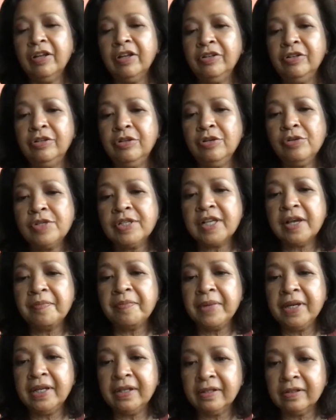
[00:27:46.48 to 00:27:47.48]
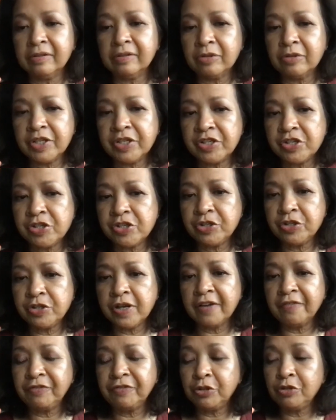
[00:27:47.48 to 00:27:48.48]
do submit questions you
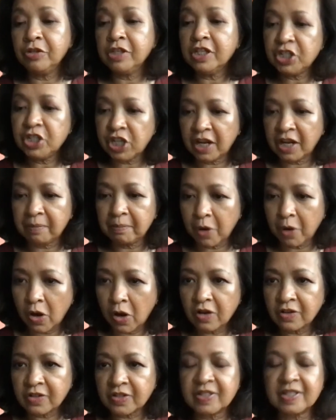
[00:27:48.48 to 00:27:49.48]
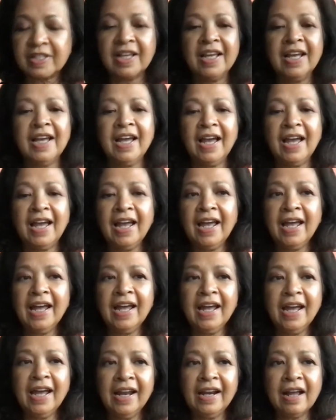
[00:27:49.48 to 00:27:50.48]
have through the chat box,
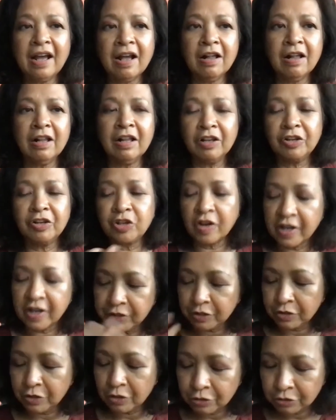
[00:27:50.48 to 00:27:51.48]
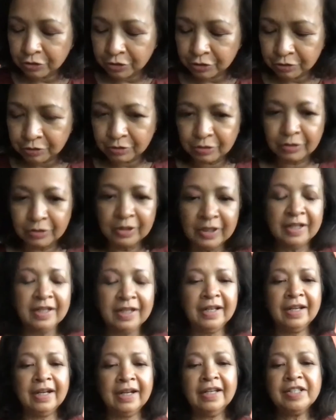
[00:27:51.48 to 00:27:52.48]
and I'll try and go through
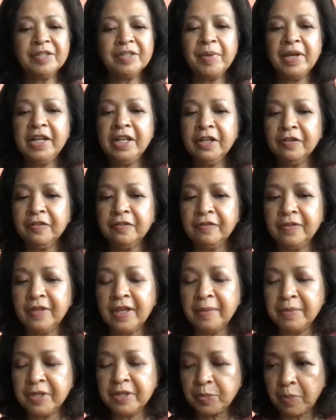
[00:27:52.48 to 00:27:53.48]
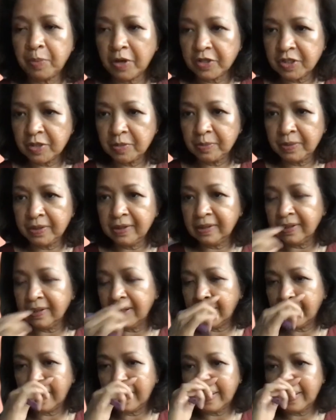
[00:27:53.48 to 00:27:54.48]
as many of them as possible
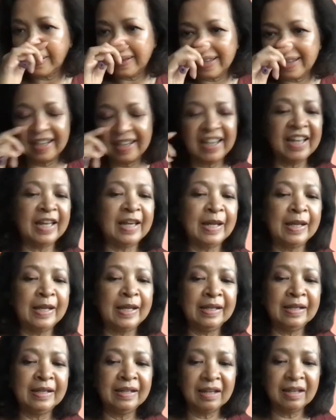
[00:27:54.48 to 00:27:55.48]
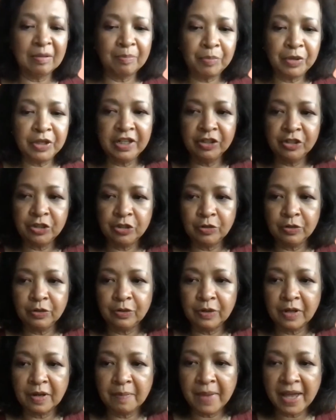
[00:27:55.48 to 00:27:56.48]
and put it to
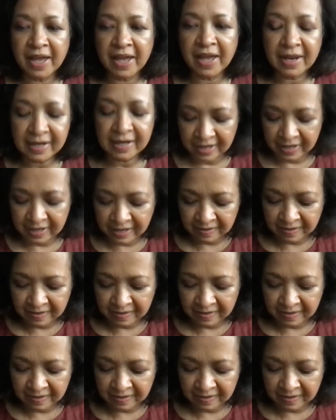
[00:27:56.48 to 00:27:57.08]
Amanda.